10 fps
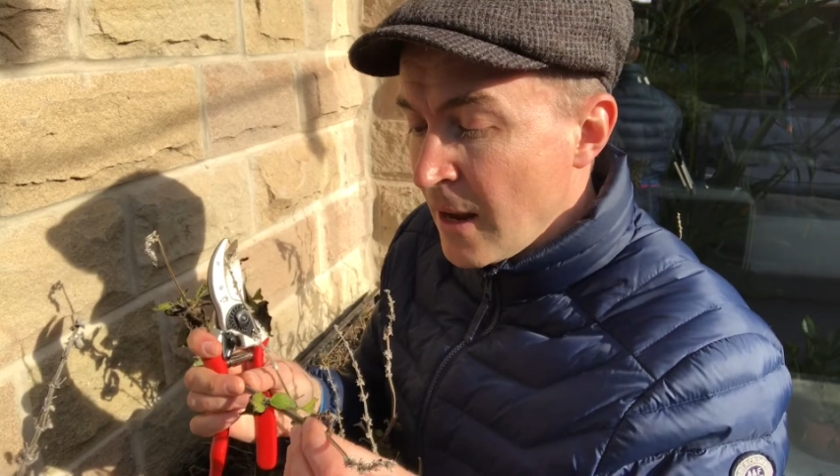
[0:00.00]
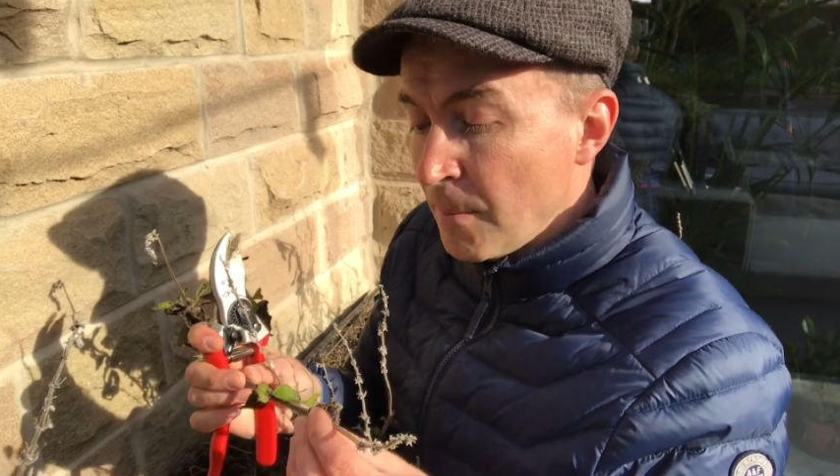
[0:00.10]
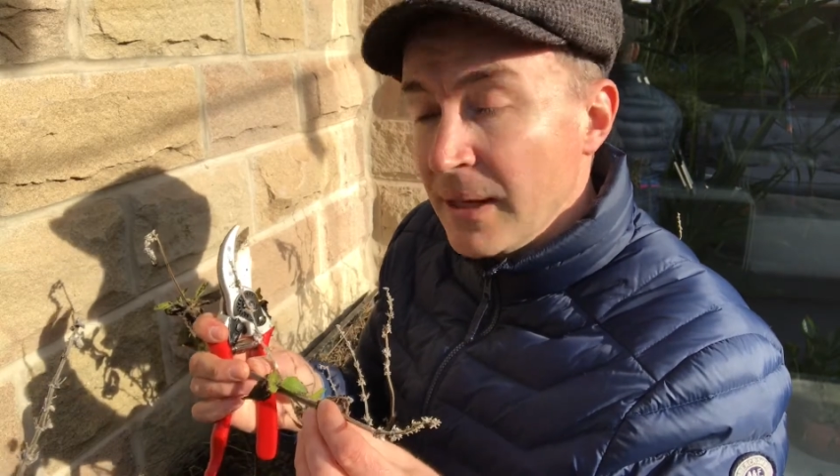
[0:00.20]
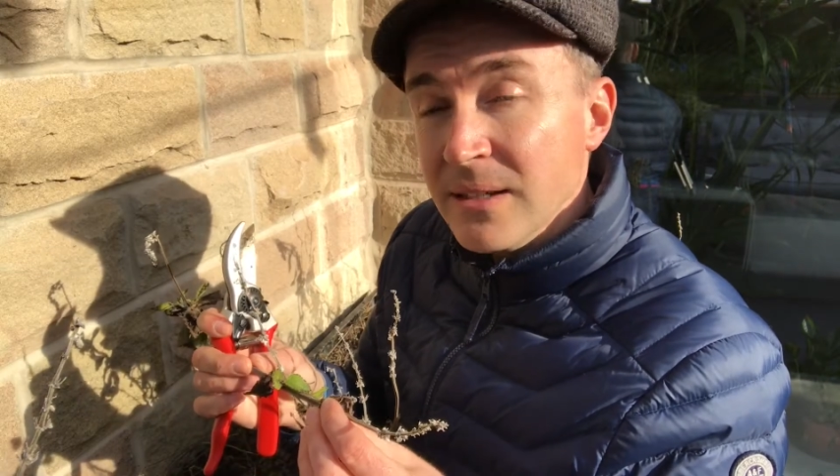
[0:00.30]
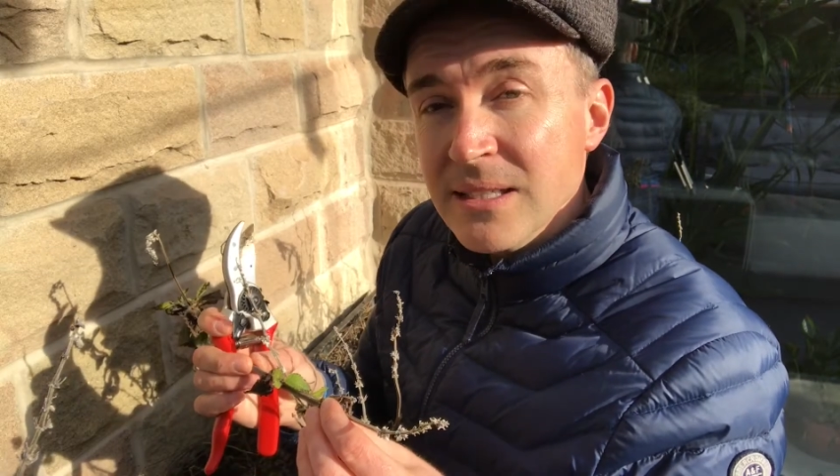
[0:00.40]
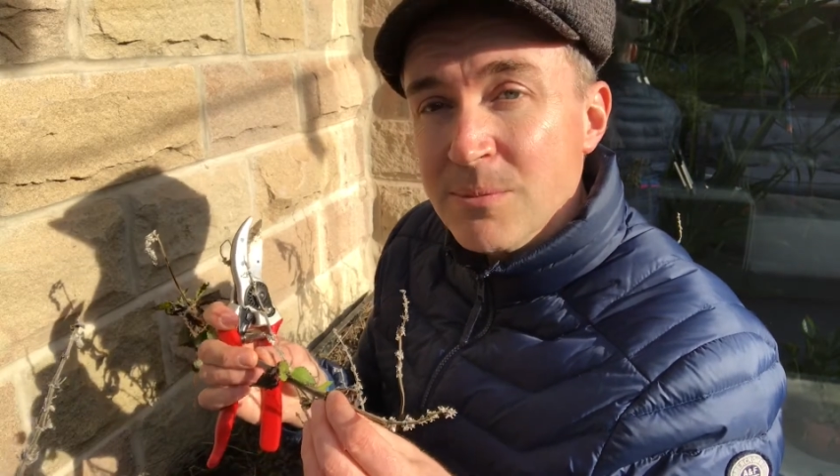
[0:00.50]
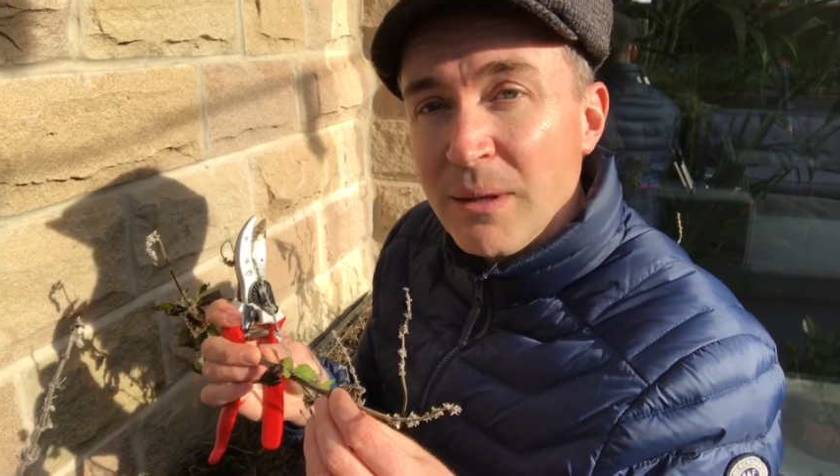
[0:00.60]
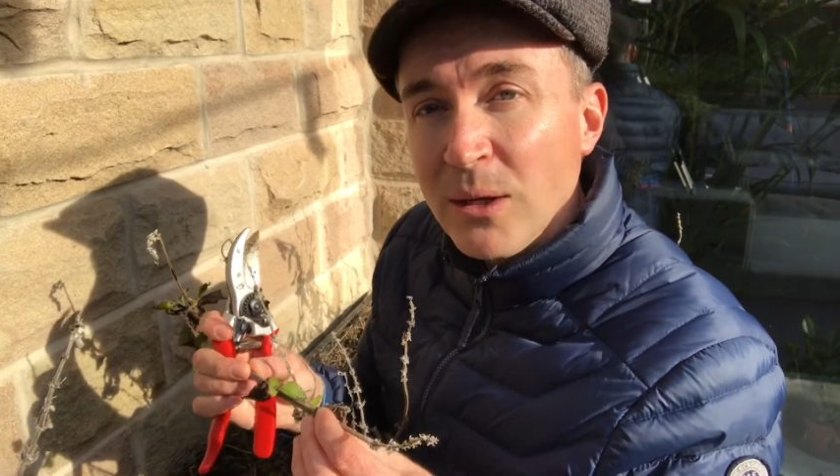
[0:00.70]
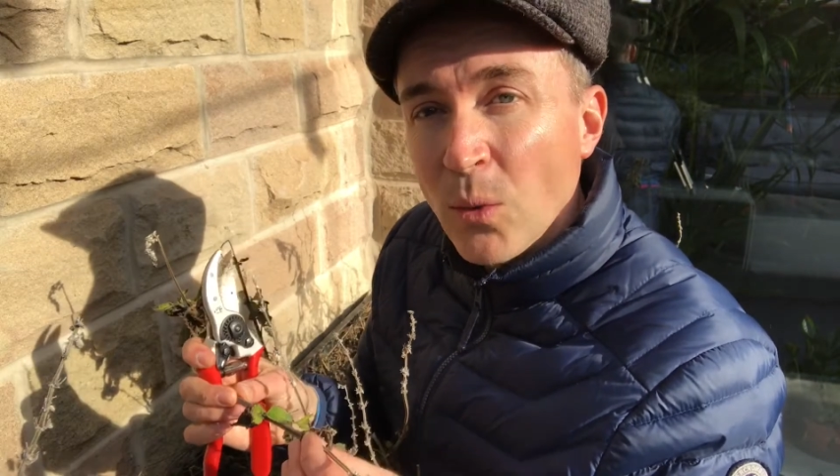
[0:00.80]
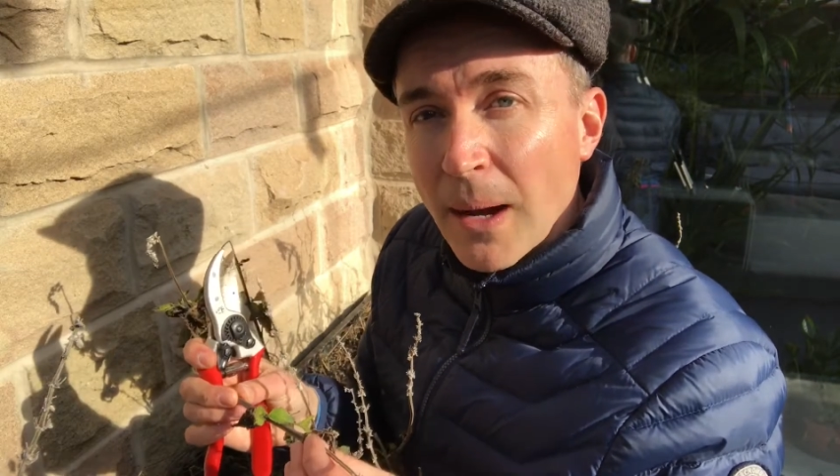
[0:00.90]
because it's
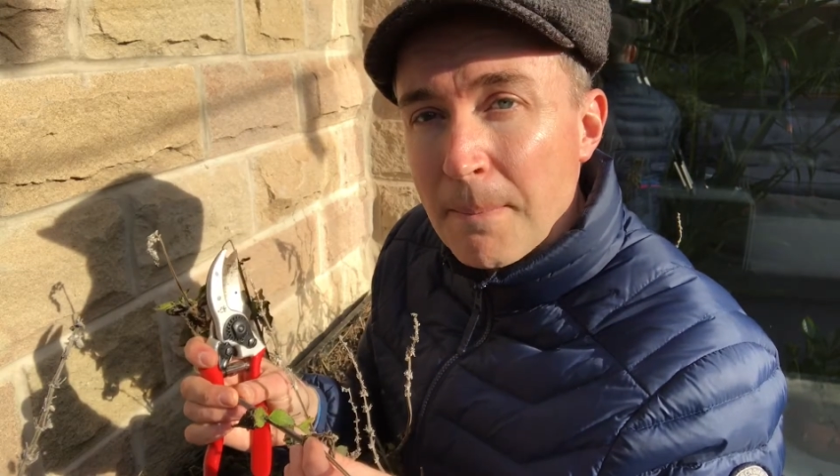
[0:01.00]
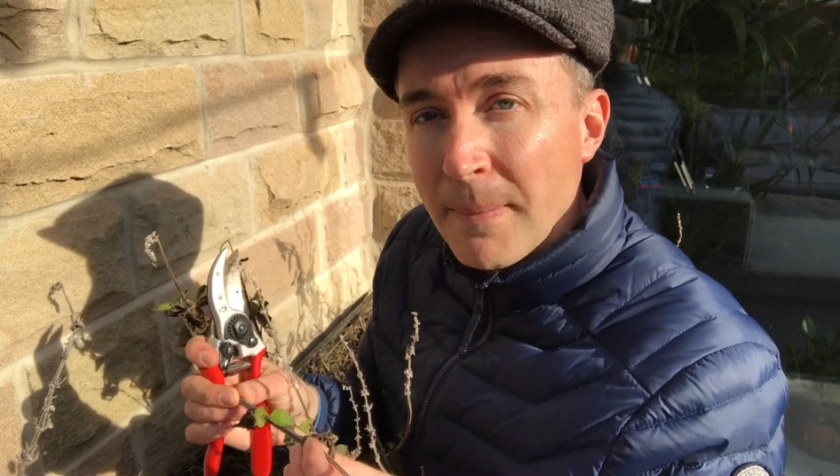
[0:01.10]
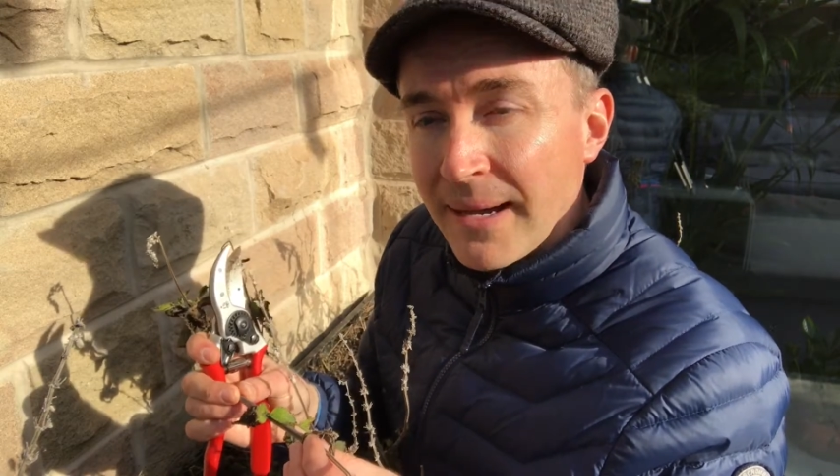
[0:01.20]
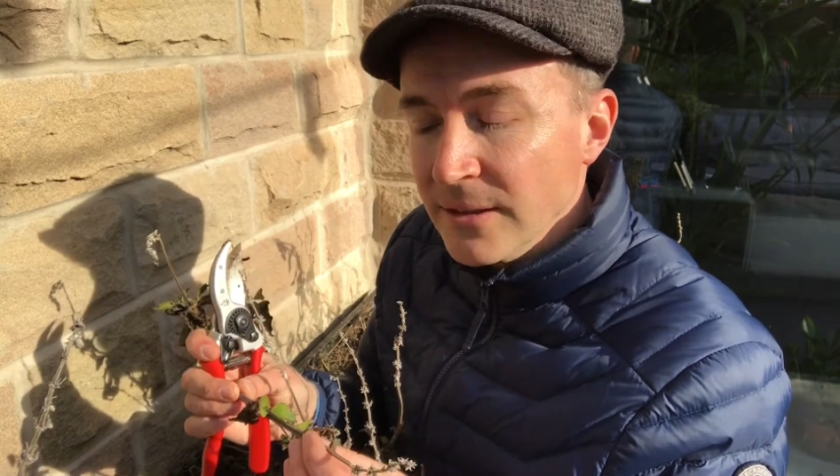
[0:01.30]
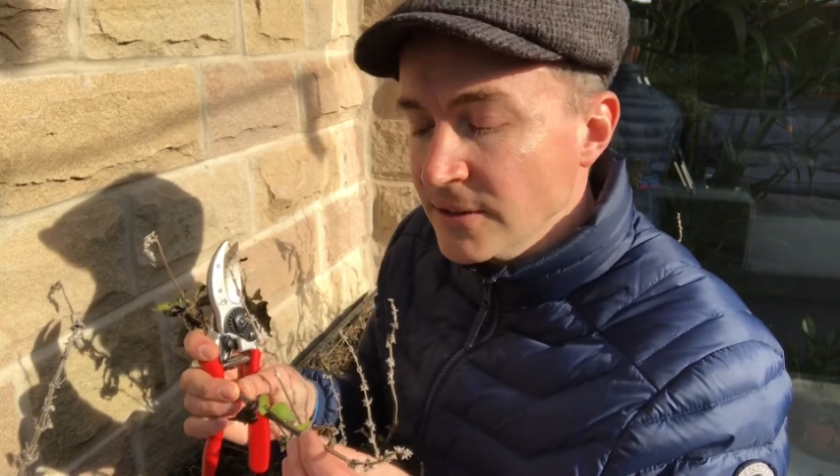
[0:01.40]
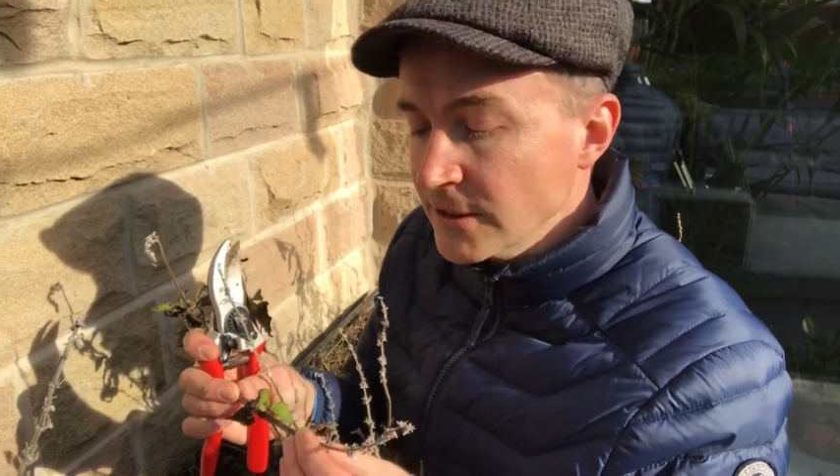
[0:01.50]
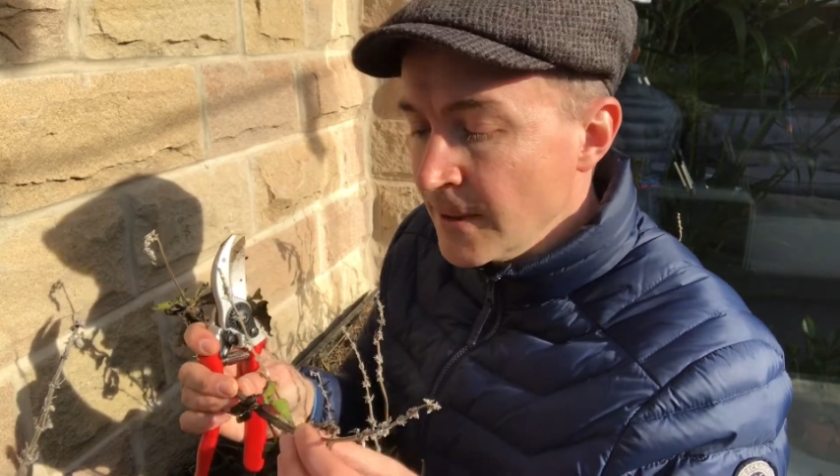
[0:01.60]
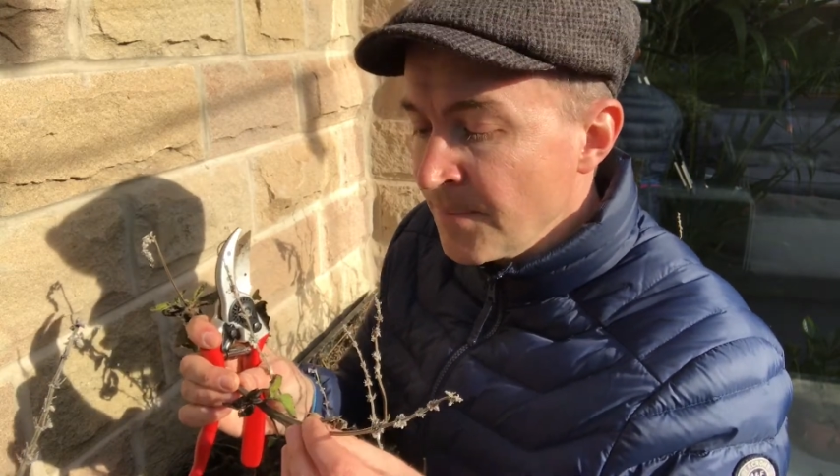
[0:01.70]
been quite mild.